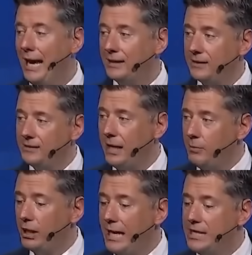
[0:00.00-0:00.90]
at the
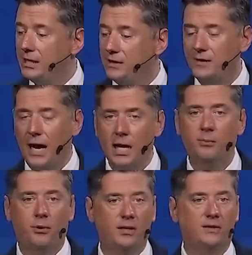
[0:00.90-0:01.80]
table in the design
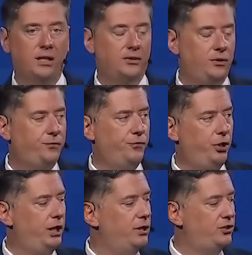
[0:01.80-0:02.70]
process who
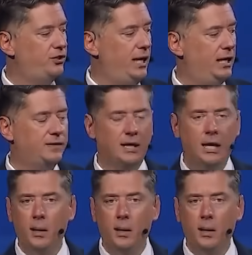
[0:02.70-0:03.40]
fully understands